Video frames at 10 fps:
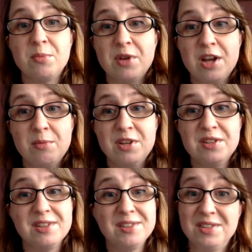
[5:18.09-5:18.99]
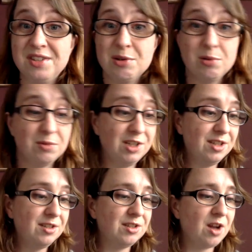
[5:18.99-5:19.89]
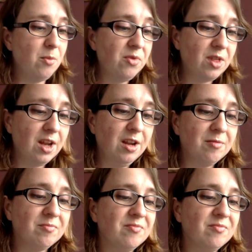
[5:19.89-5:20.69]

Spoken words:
babies that still need something,